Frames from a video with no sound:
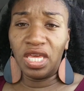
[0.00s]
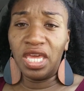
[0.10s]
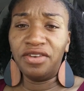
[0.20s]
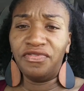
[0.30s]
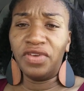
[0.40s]

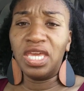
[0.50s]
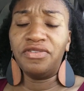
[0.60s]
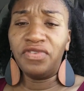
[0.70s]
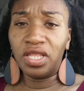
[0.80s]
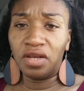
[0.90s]

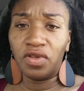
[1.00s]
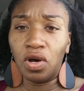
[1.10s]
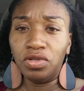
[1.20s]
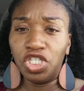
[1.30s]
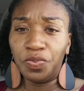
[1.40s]
infilling of the
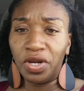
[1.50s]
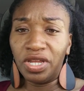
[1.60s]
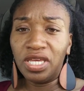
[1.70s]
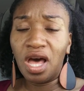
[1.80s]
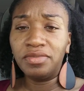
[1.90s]
holy spirit
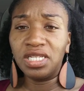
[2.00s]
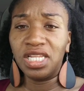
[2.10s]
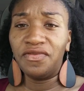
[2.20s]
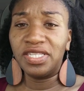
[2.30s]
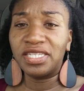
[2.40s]
he comes to
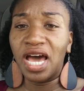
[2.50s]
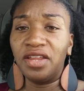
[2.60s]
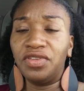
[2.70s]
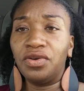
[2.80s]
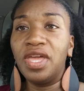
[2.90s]
live inside
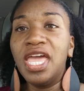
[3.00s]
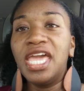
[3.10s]
of you